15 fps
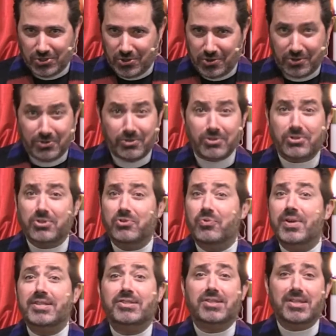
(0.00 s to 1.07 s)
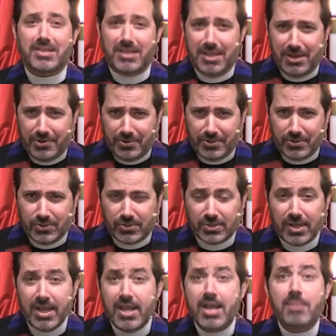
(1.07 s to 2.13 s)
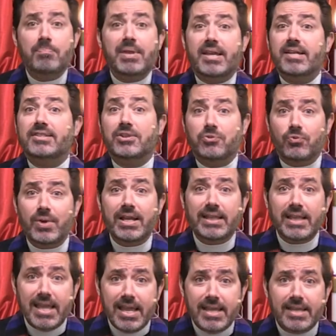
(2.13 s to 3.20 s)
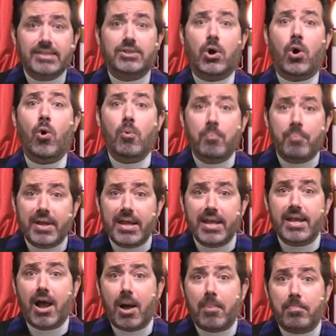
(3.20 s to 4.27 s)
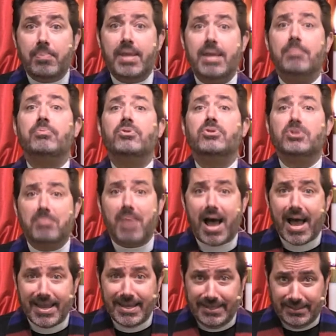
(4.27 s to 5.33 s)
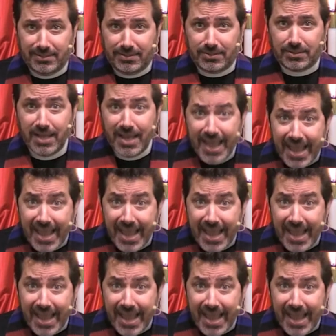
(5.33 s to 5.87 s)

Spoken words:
circles in recent years because it really is opening up people's minds,